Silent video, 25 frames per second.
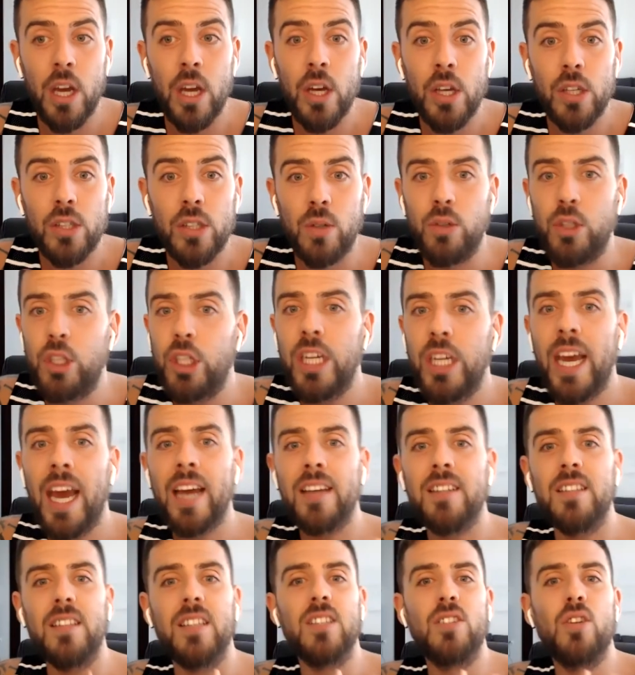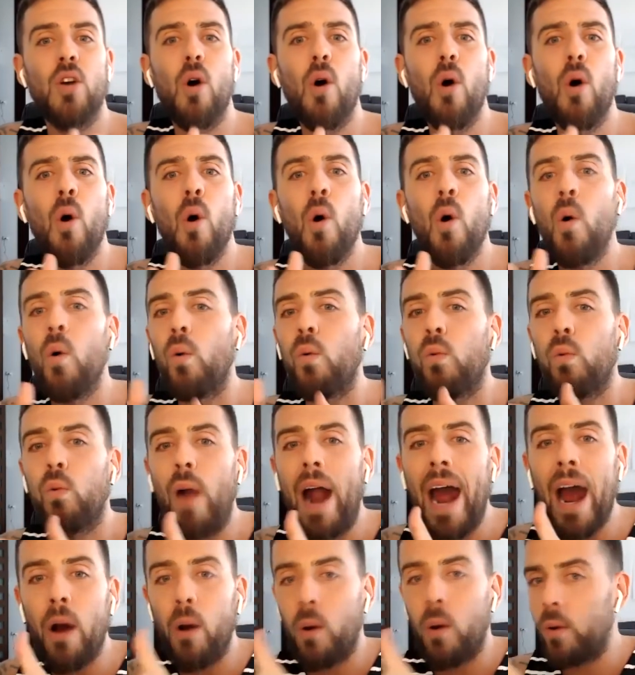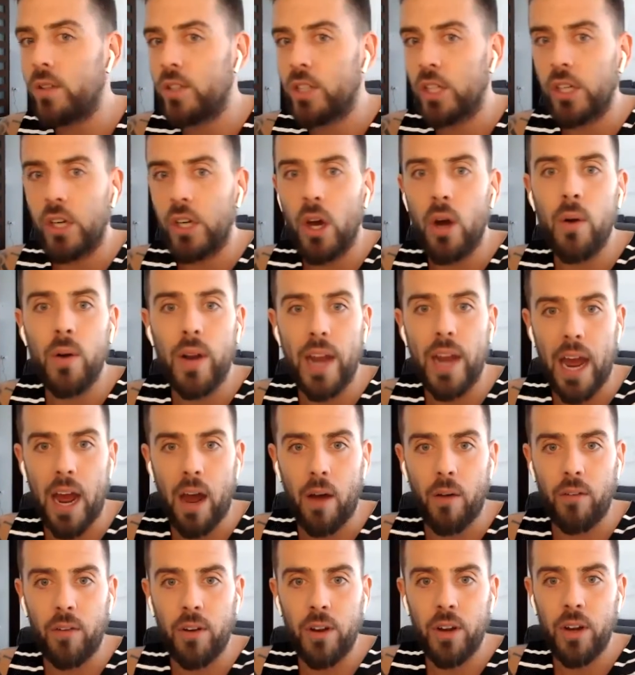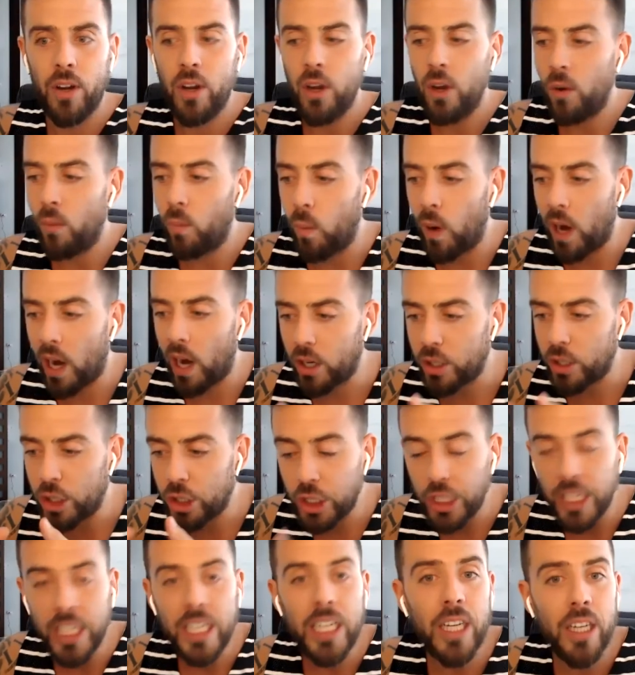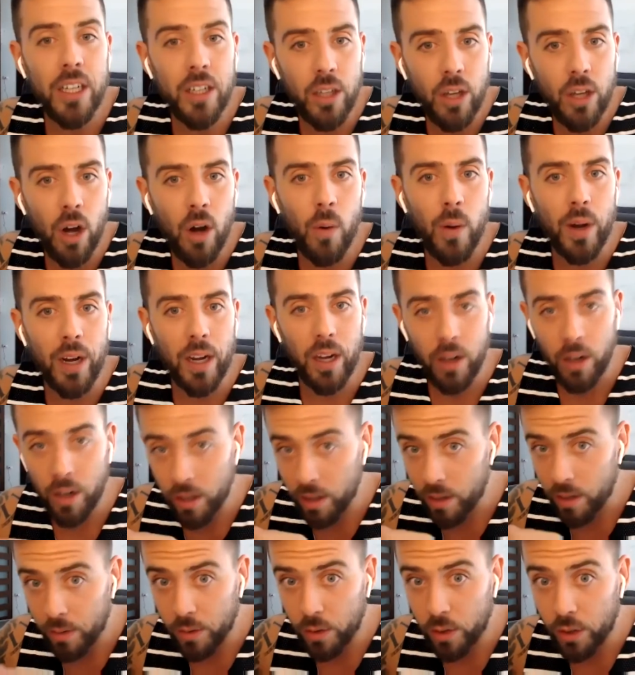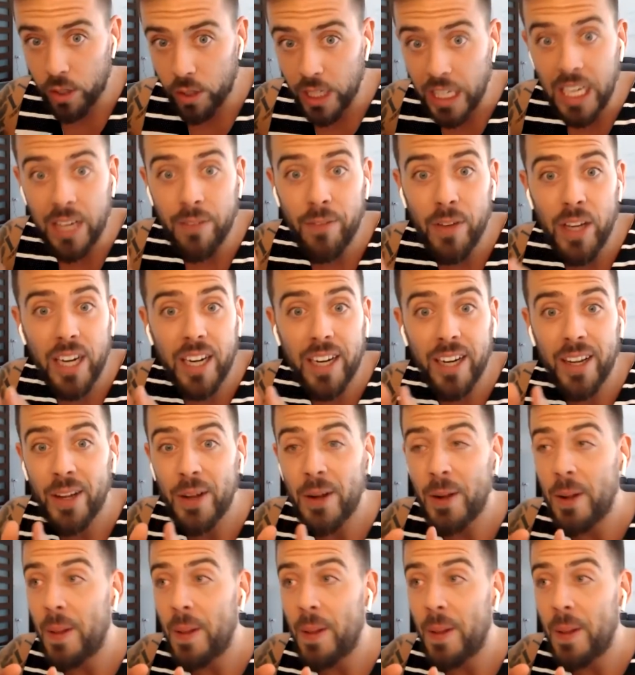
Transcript: So she has this whole route to go down where she could go and even